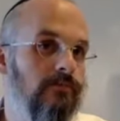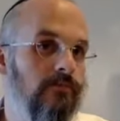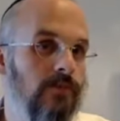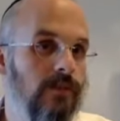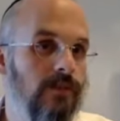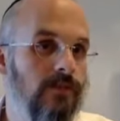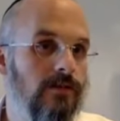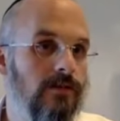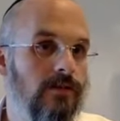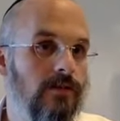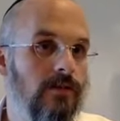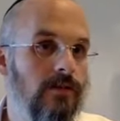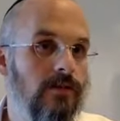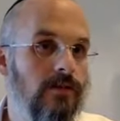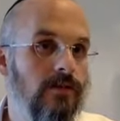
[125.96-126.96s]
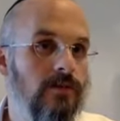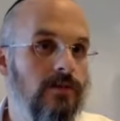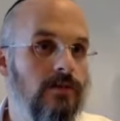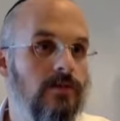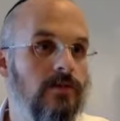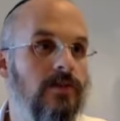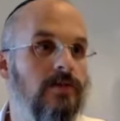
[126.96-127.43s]
Right?
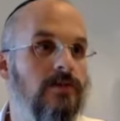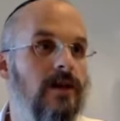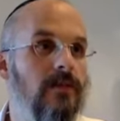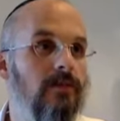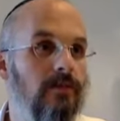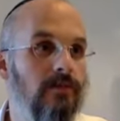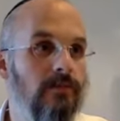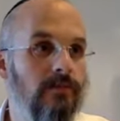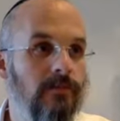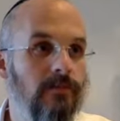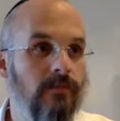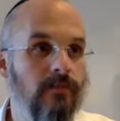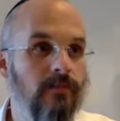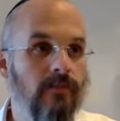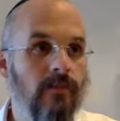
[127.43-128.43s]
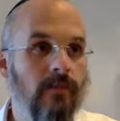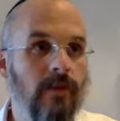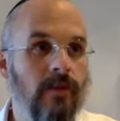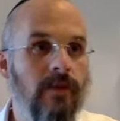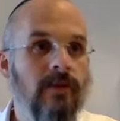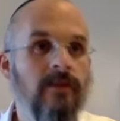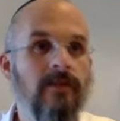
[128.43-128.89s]
So use the example.
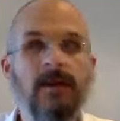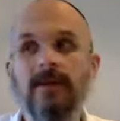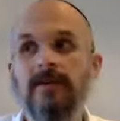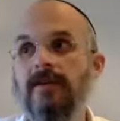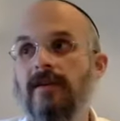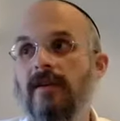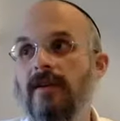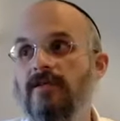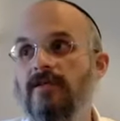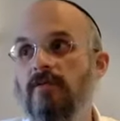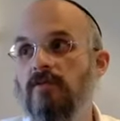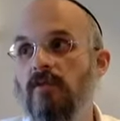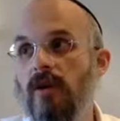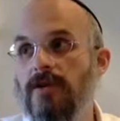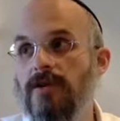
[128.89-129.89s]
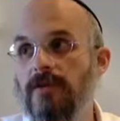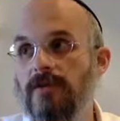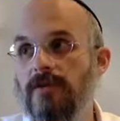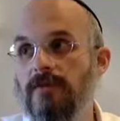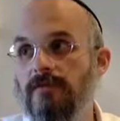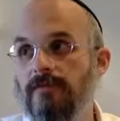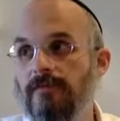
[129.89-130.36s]
The idea that Hashem is watching you.
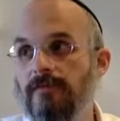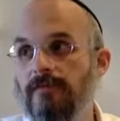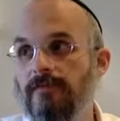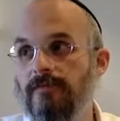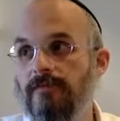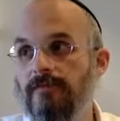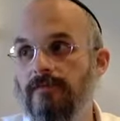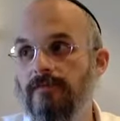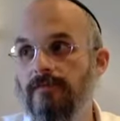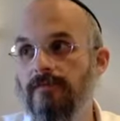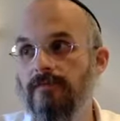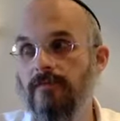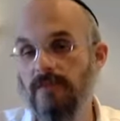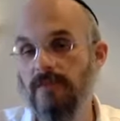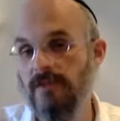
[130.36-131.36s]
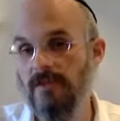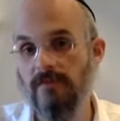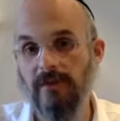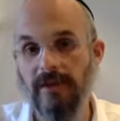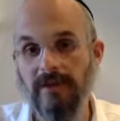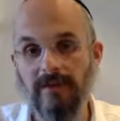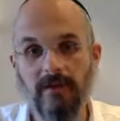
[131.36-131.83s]
It's a
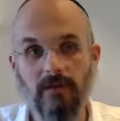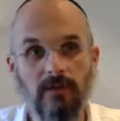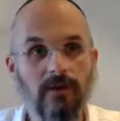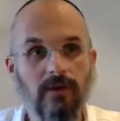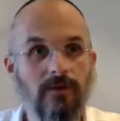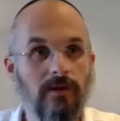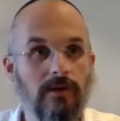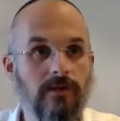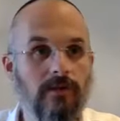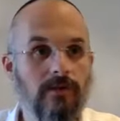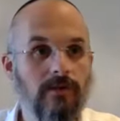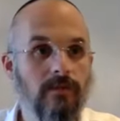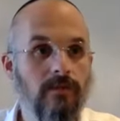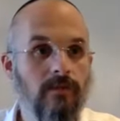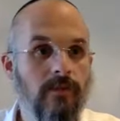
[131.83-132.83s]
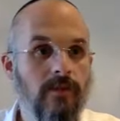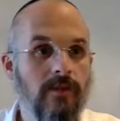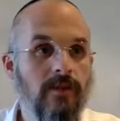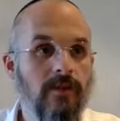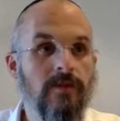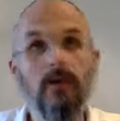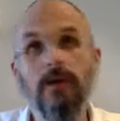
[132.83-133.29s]
simple idea and we all know it.
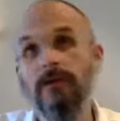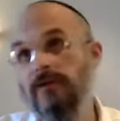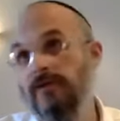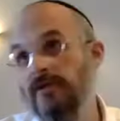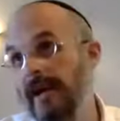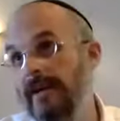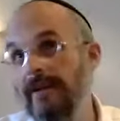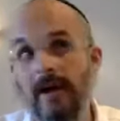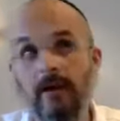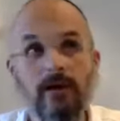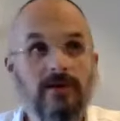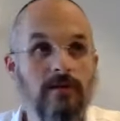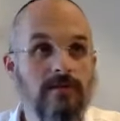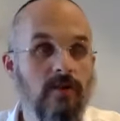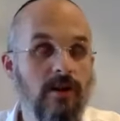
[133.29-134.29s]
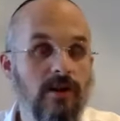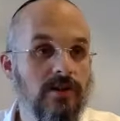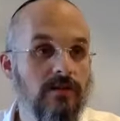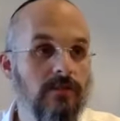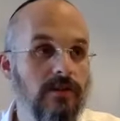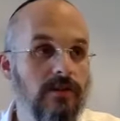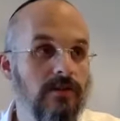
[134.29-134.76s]
To understand how Hashem is
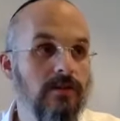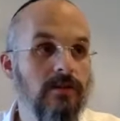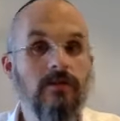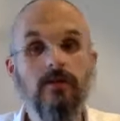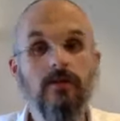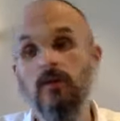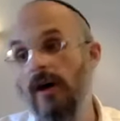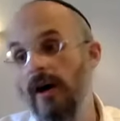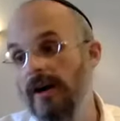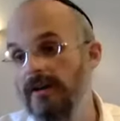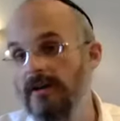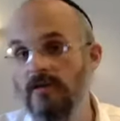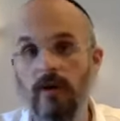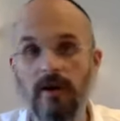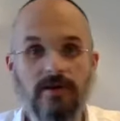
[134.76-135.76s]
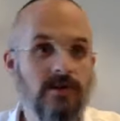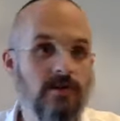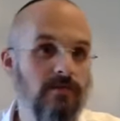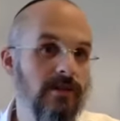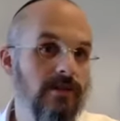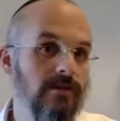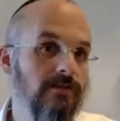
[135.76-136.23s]
watching me, why he's watching
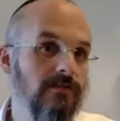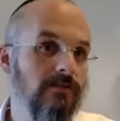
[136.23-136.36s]
me,